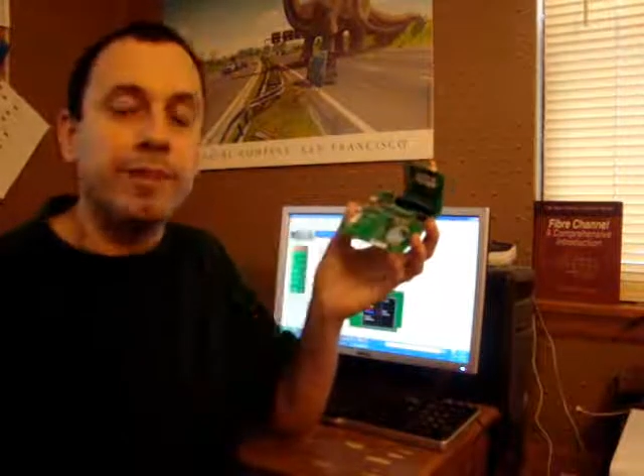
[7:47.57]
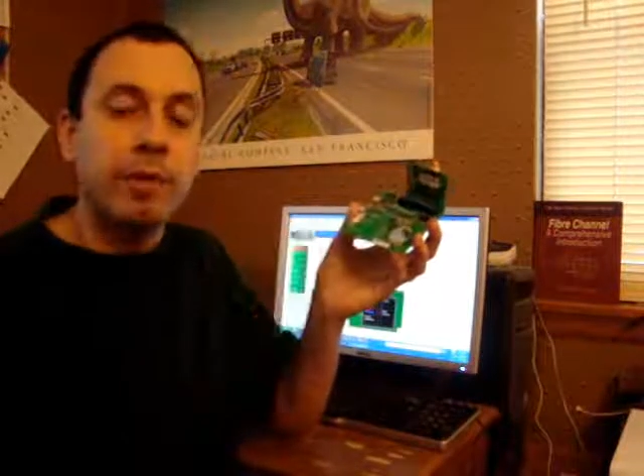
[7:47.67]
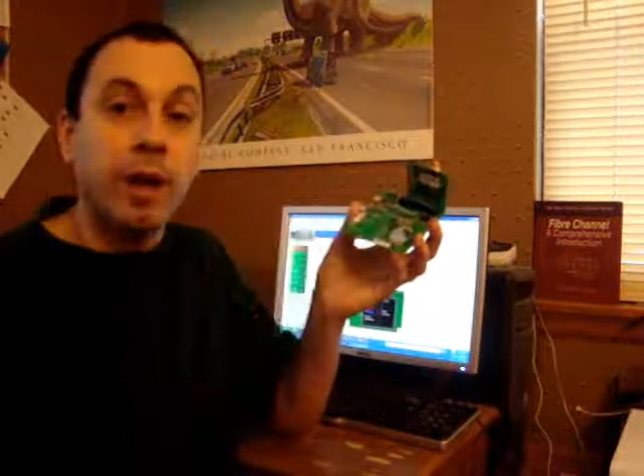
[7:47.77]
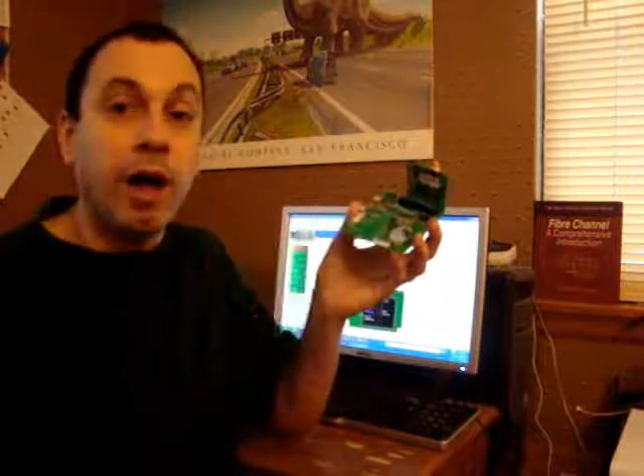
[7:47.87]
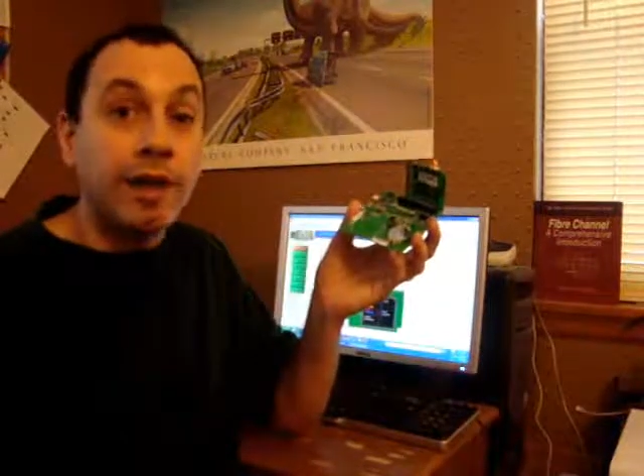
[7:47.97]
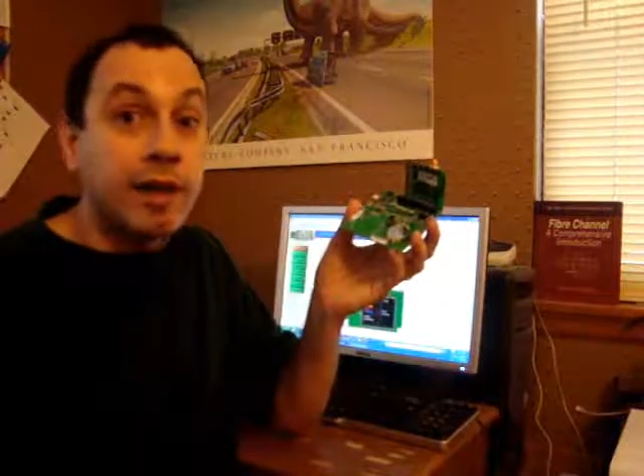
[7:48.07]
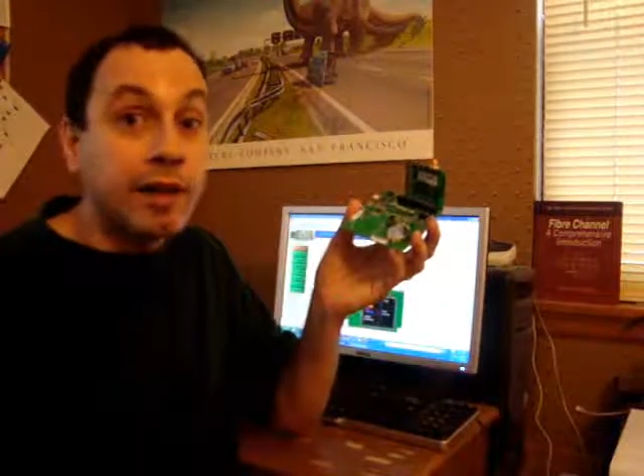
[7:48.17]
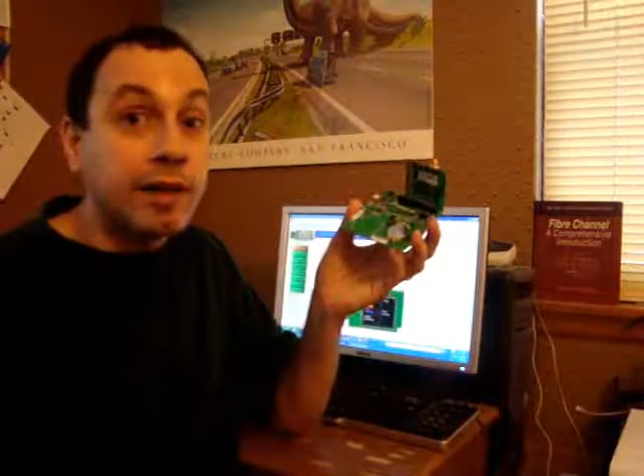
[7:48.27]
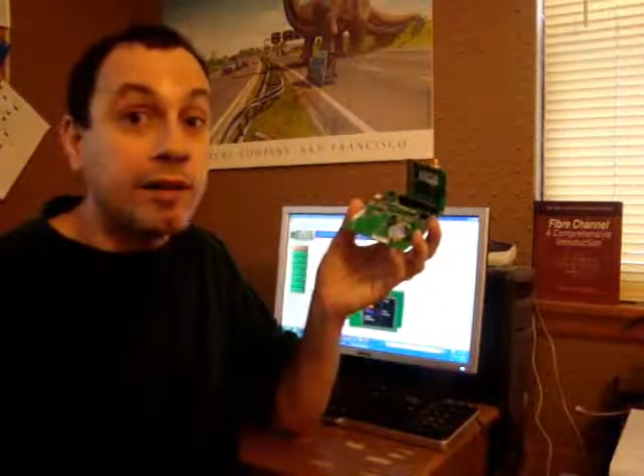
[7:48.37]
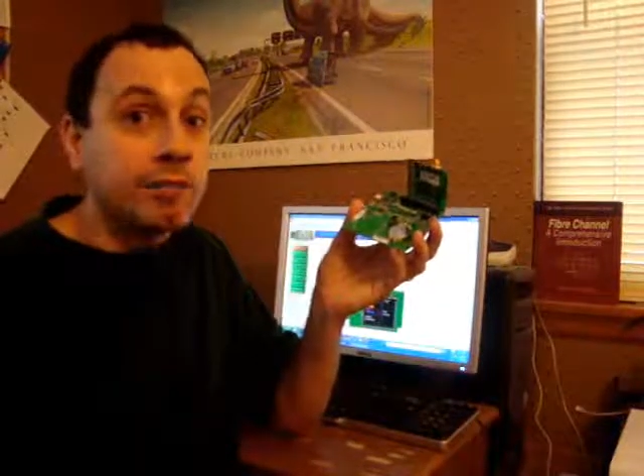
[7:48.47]
log
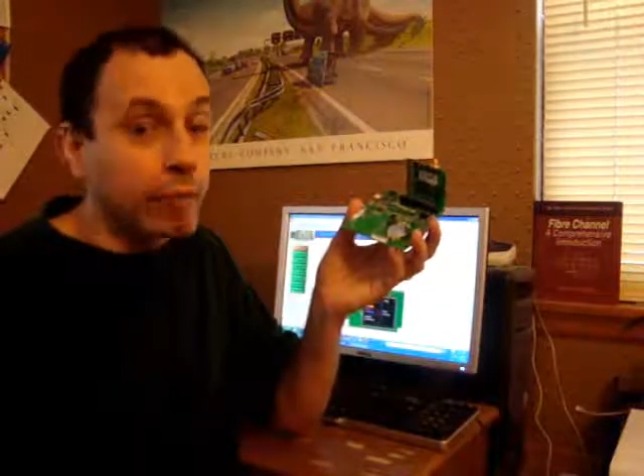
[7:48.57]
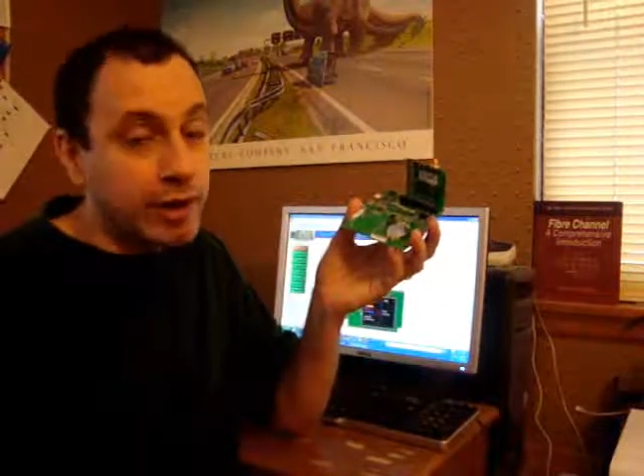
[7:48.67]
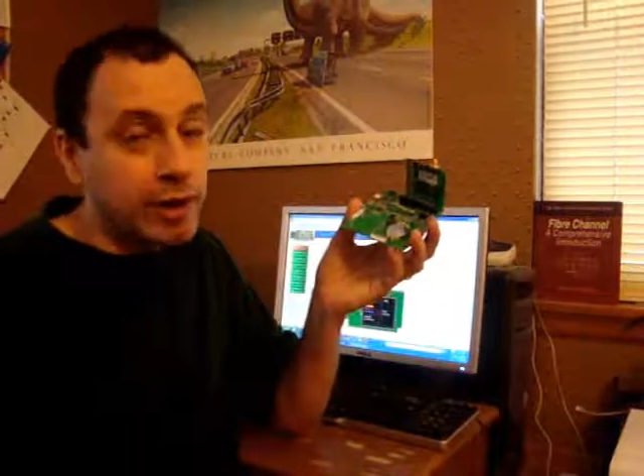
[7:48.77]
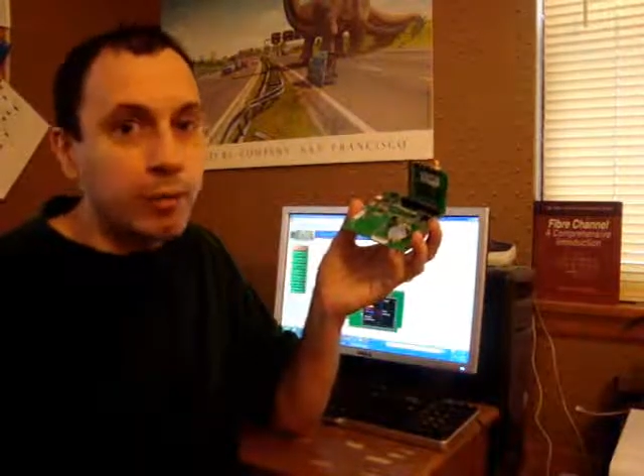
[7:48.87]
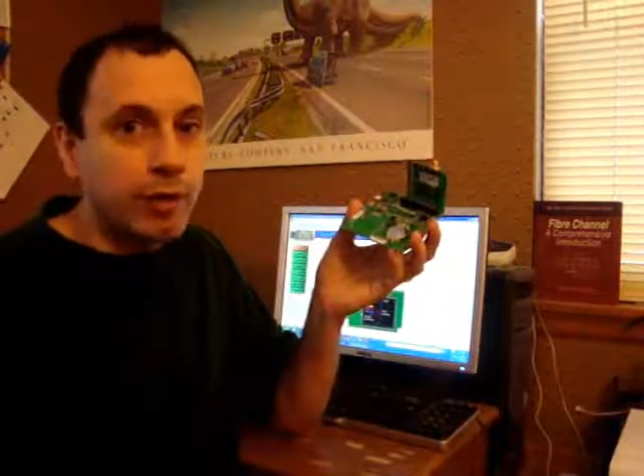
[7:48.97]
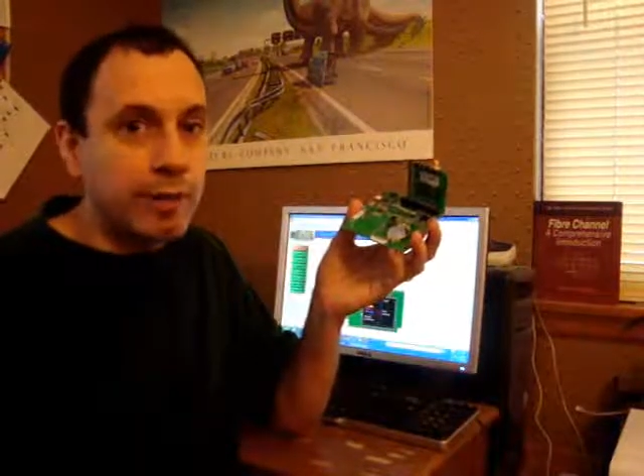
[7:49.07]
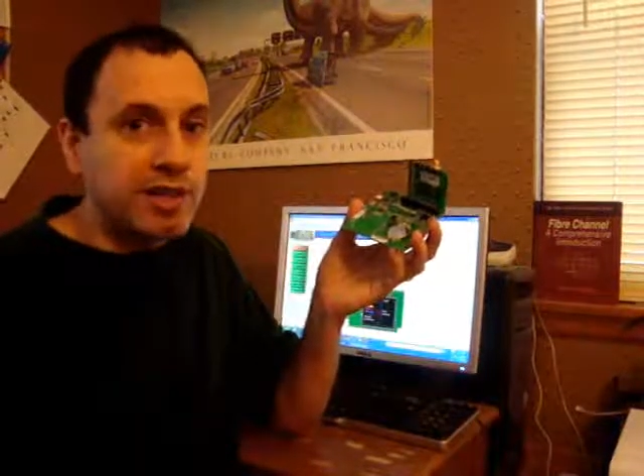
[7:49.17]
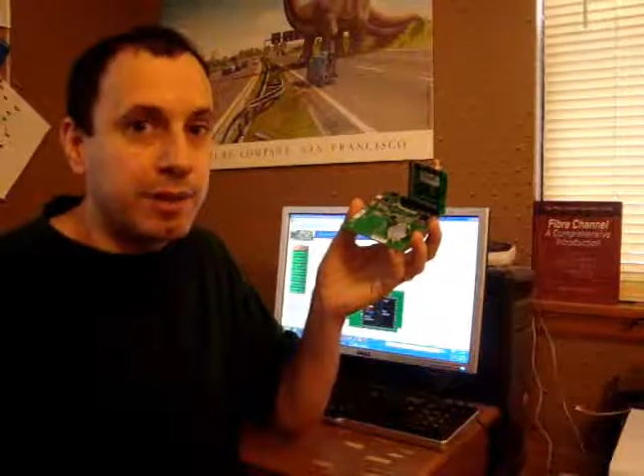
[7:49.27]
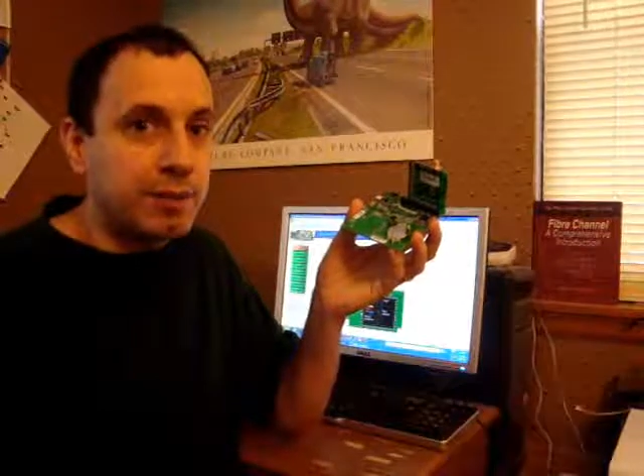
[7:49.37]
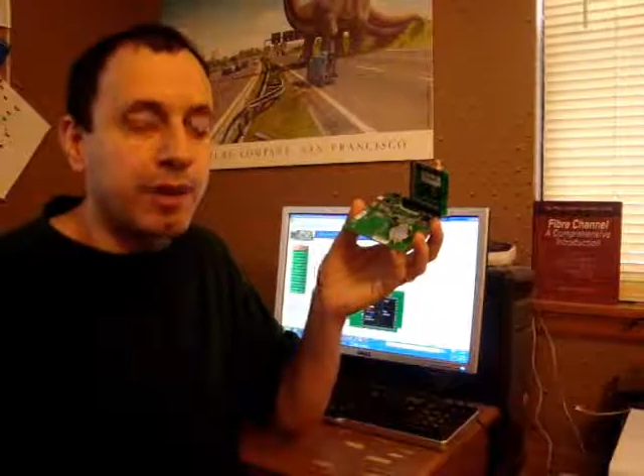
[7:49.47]
in and write your program
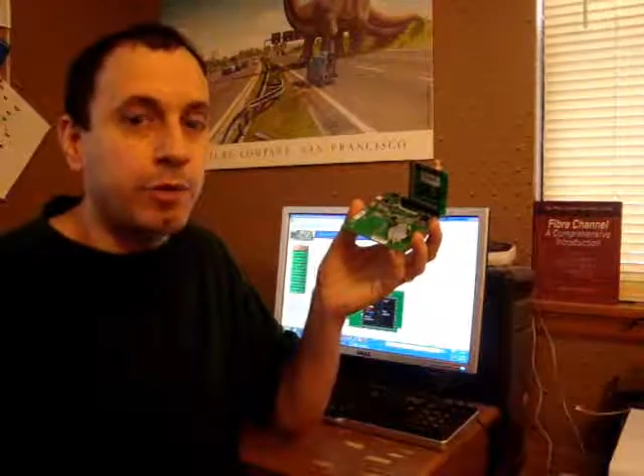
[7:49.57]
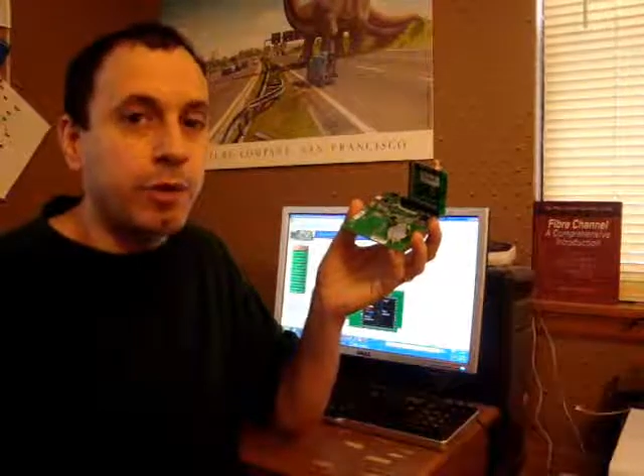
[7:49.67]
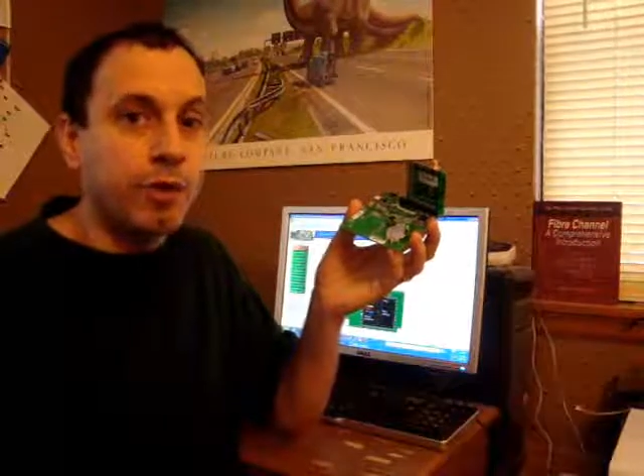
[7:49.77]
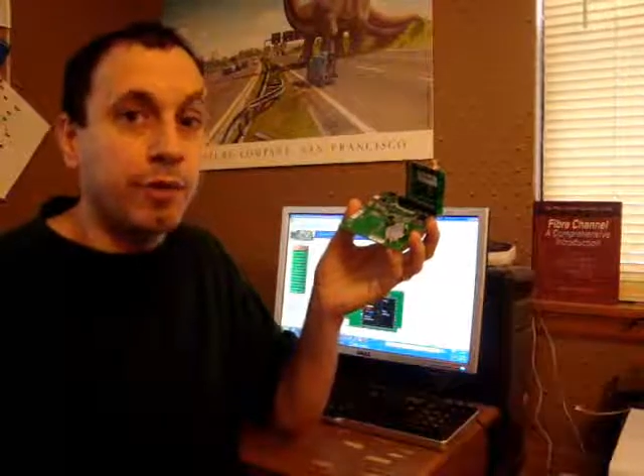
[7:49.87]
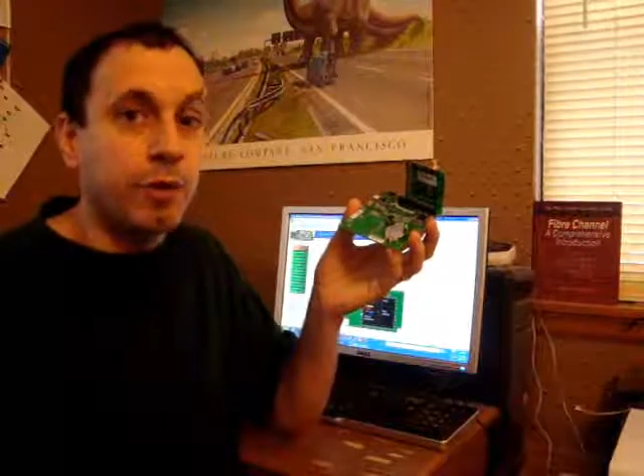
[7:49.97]
and debug your program